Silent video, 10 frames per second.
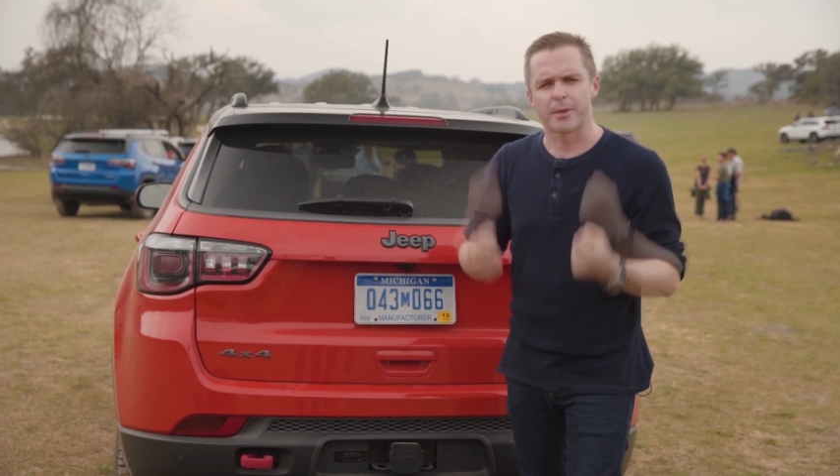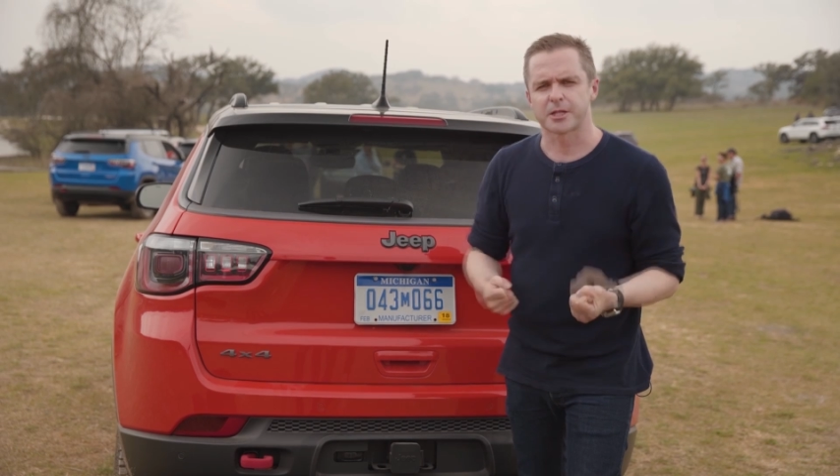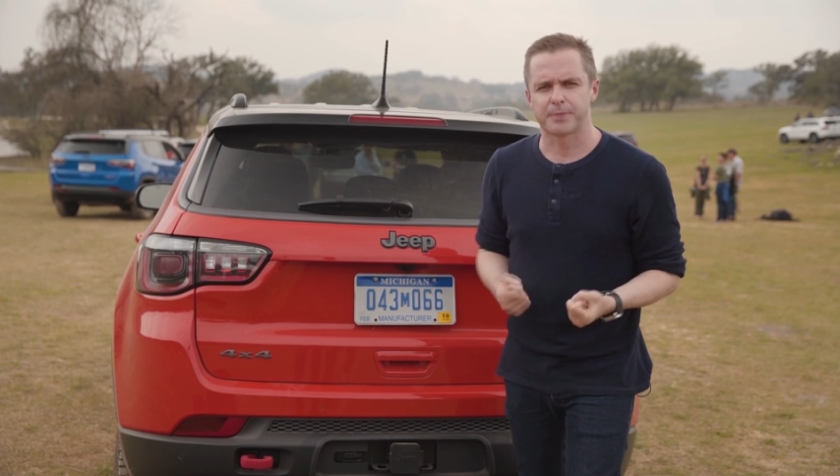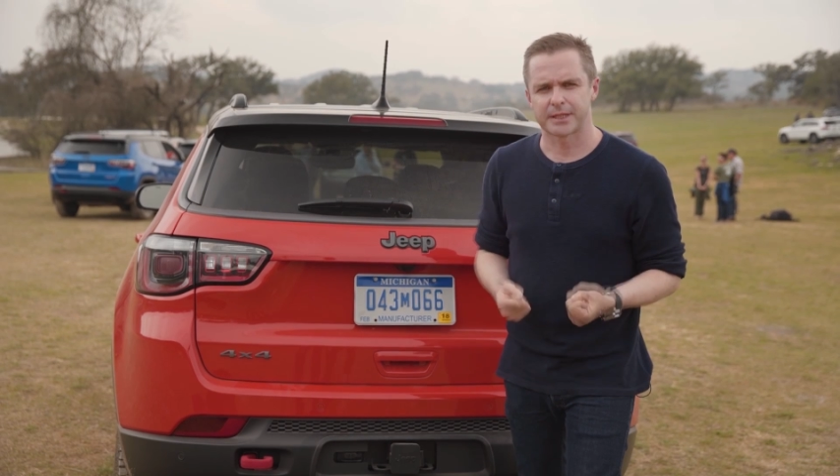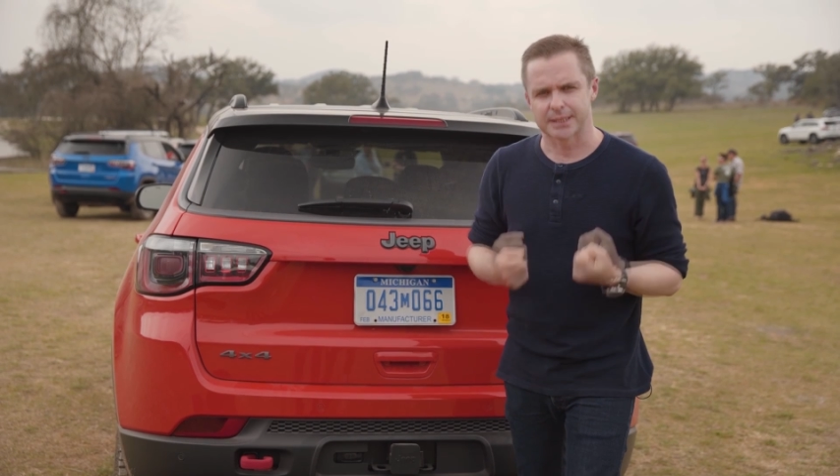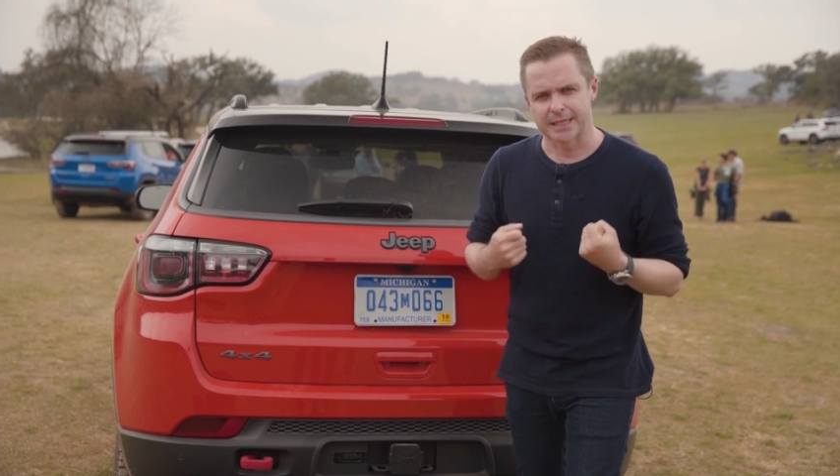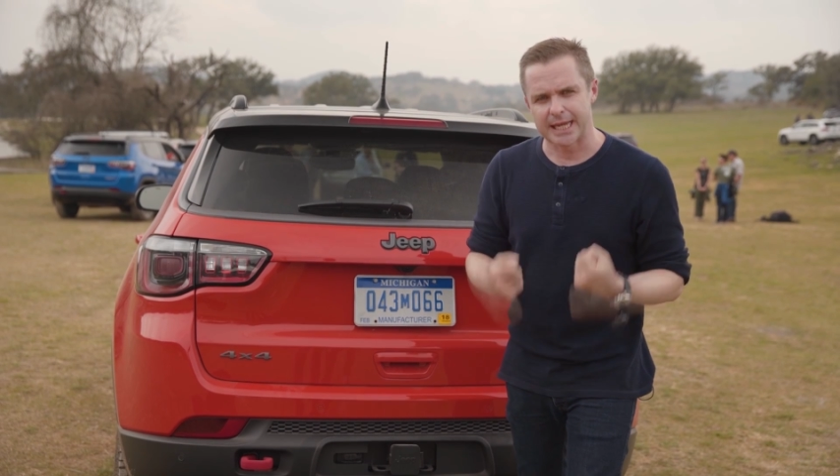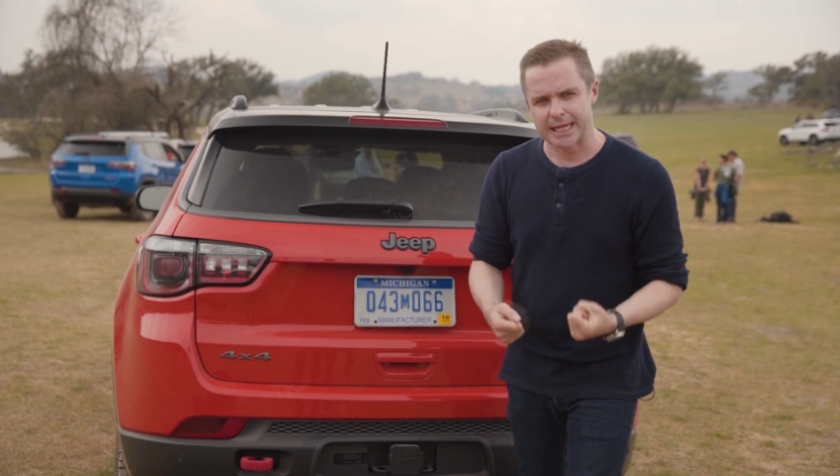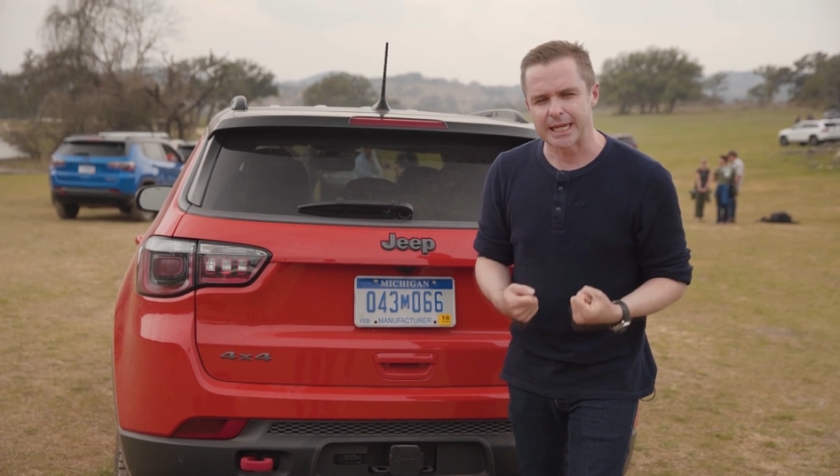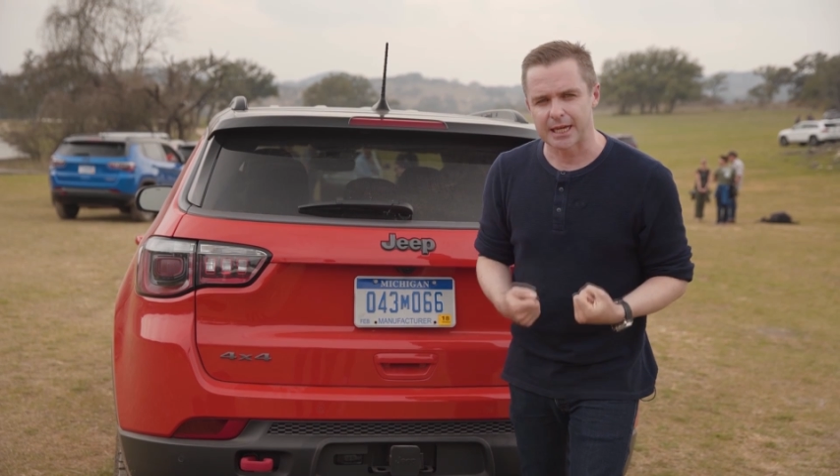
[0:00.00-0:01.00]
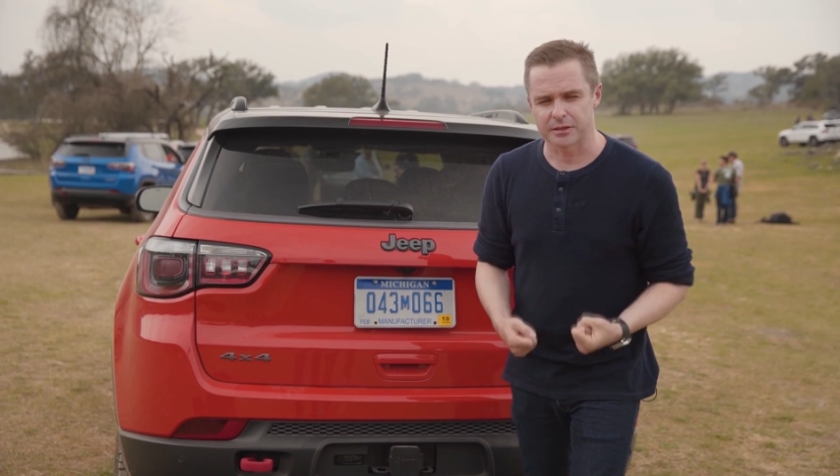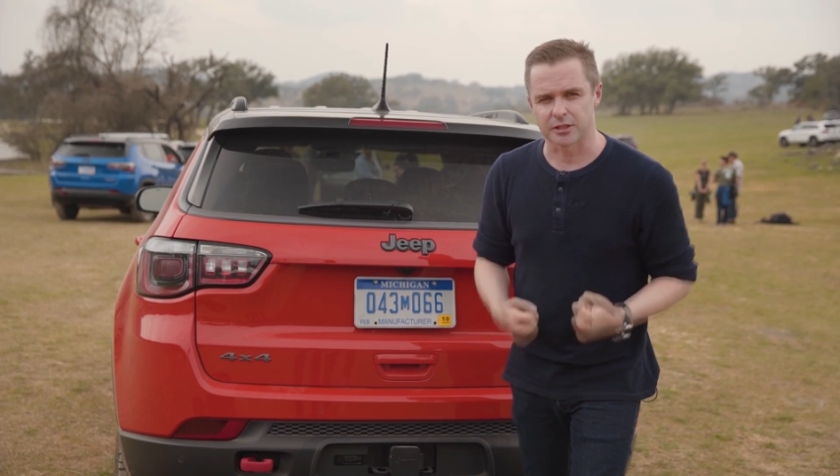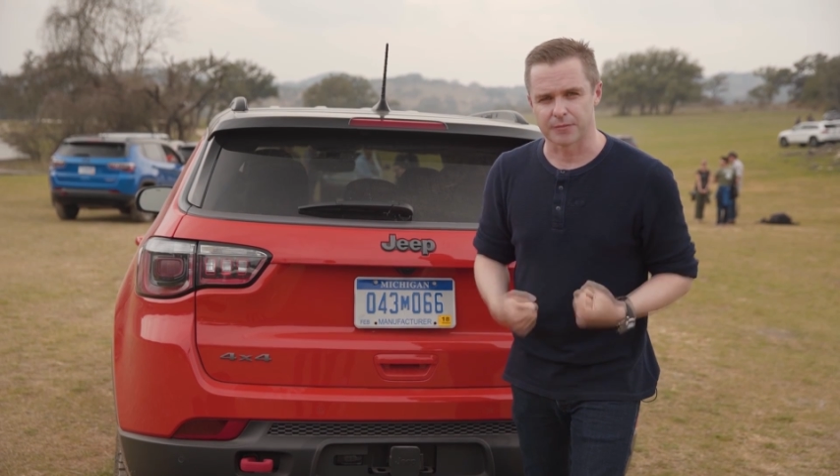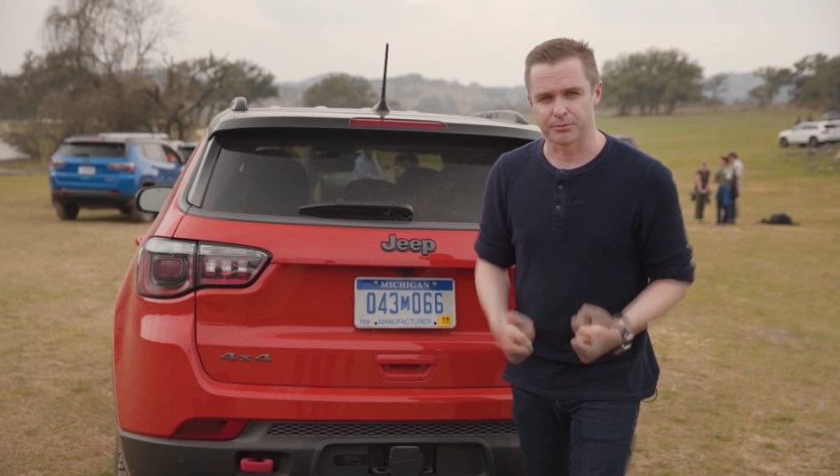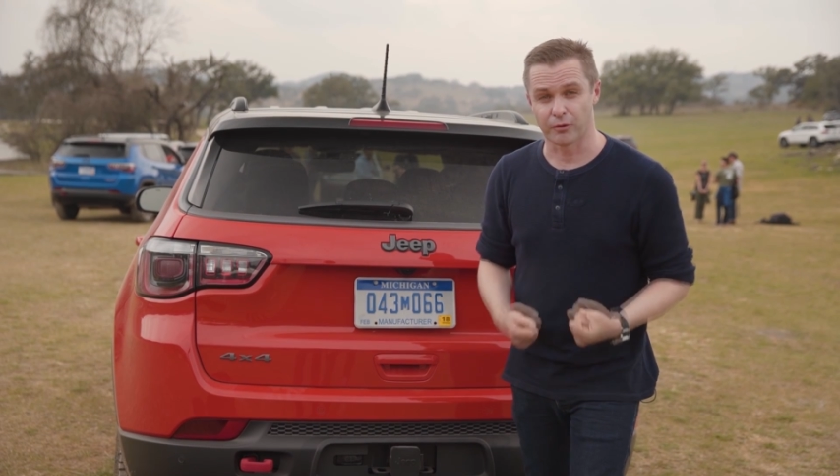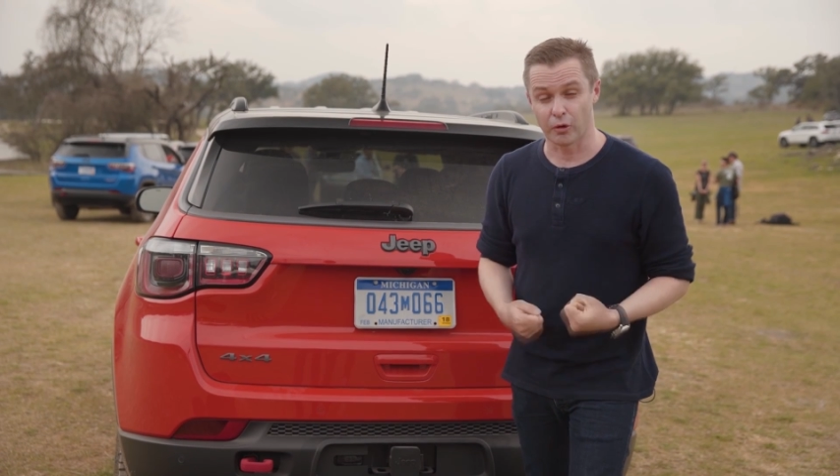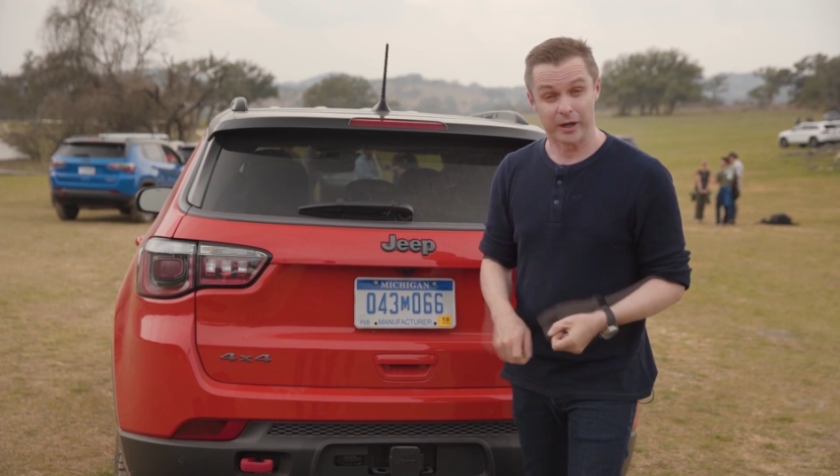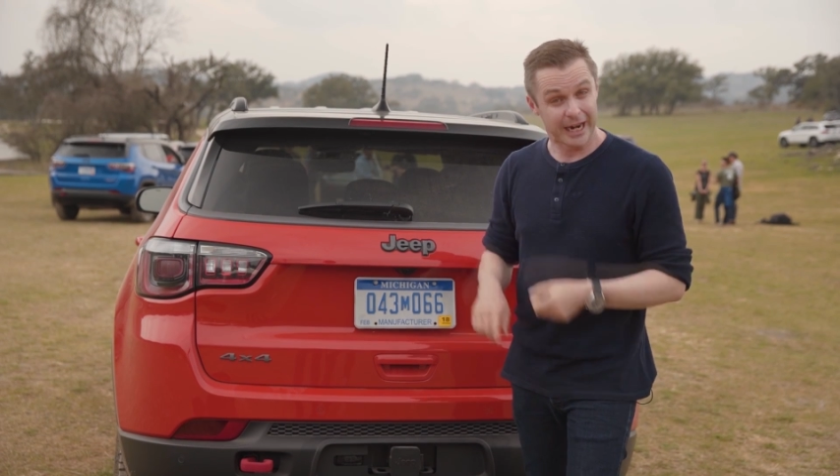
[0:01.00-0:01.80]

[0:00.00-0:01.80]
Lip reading: much better than any other Jeep before it,